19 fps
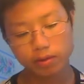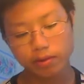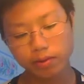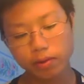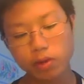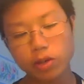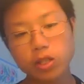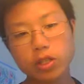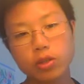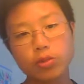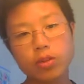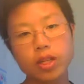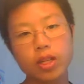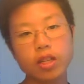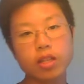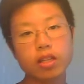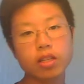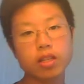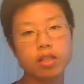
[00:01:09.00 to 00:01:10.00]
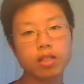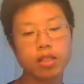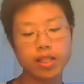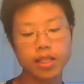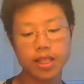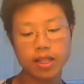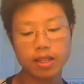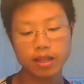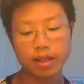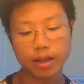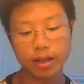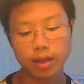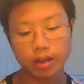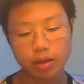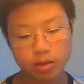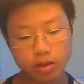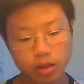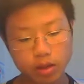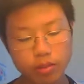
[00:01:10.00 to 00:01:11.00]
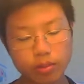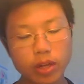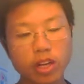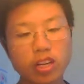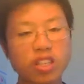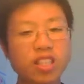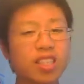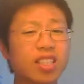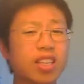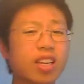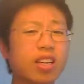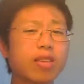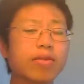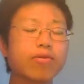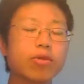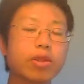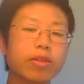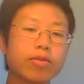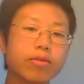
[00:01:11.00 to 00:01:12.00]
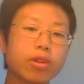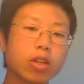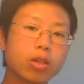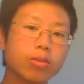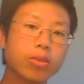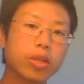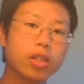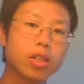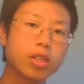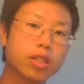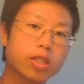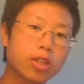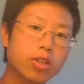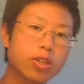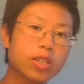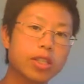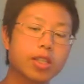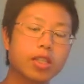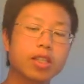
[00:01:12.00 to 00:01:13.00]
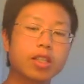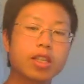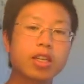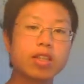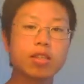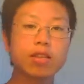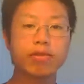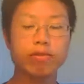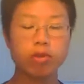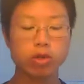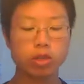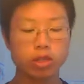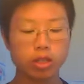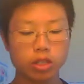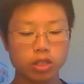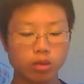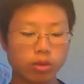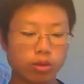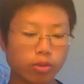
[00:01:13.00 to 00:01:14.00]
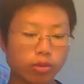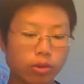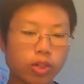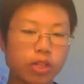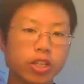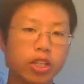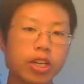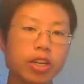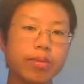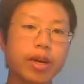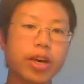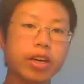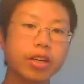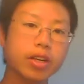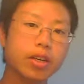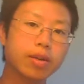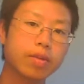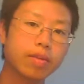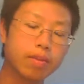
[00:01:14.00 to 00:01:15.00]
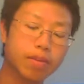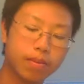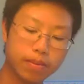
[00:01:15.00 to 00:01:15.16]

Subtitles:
First, we can see that the block is not in free fall because there's a tension force pushing it back up.